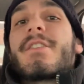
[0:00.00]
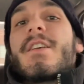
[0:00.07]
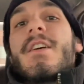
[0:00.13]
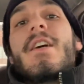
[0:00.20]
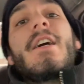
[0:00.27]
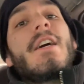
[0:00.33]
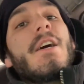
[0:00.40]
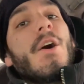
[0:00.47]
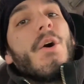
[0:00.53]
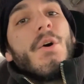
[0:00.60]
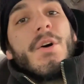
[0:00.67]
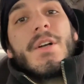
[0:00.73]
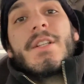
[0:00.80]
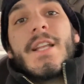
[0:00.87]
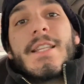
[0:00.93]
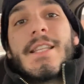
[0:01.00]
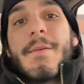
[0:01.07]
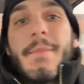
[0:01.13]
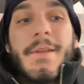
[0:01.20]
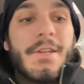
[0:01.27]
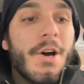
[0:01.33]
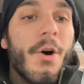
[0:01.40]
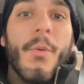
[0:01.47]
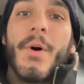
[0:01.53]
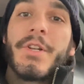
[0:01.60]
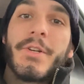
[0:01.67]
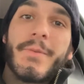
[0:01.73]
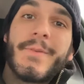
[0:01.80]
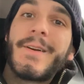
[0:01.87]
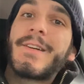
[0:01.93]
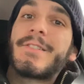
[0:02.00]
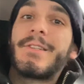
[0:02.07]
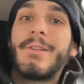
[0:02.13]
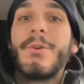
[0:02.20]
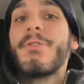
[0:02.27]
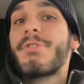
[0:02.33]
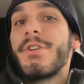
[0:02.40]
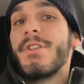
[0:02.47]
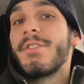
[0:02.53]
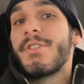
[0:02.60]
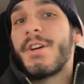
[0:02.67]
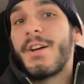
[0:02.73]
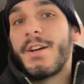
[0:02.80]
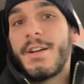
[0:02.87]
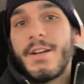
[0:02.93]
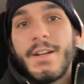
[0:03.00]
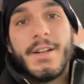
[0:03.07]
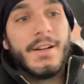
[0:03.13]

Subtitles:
and let me know what your resolutions are,